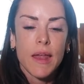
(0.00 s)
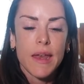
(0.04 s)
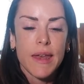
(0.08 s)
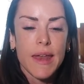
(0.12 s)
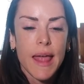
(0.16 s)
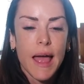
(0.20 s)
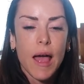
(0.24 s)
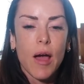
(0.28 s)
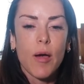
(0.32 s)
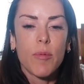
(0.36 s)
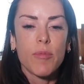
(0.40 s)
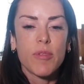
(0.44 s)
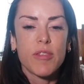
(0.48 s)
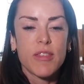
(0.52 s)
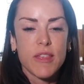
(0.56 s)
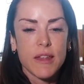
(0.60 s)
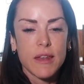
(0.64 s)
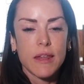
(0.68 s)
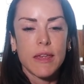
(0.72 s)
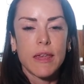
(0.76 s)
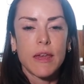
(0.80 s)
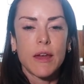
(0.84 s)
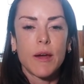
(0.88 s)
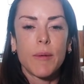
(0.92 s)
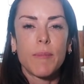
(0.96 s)
now I'm
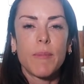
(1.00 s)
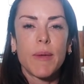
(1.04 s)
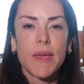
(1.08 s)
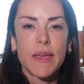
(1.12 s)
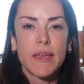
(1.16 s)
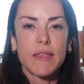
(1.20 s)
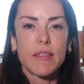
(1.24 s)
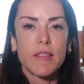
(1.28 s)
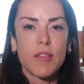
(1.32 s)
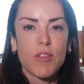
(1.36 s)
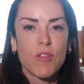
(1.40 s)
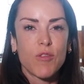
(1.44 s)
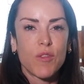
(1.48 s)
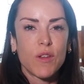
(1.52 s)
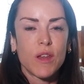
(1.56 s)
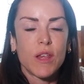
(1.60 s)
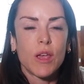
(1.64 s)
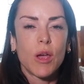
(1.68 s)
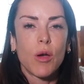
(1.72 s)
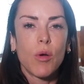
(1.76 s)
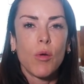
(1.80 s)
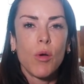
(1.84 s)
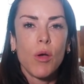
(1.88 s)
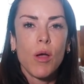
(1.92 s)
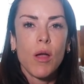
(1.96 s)
sitting here making this
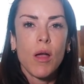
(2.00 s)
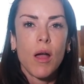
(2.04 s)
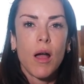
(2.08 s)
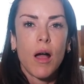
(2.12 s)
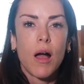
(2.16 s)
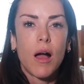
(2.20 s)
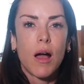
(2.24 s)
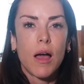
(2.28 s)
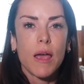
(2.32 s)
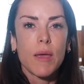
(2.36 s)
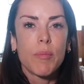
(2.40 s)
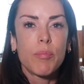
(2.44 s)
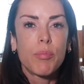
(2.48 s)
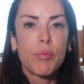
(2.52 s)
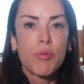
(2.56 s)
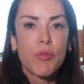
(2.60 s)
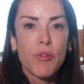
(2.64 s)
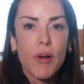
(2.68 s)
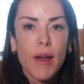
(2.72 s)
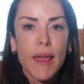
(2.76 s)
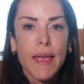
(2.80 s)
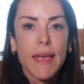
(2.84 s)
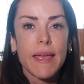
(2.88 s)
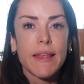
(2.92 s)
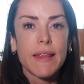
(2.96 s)
video, I
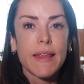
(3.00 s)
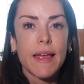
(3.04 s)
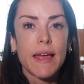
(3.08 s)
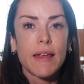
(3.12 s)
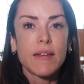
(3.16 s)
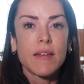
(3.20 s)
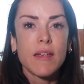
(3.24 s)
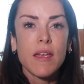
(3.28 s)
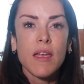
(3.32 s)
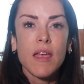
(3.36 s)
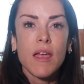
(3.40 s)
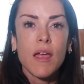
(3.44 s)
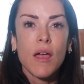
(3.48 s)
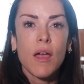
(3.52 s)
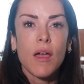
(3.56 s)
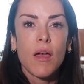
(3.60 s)
pray that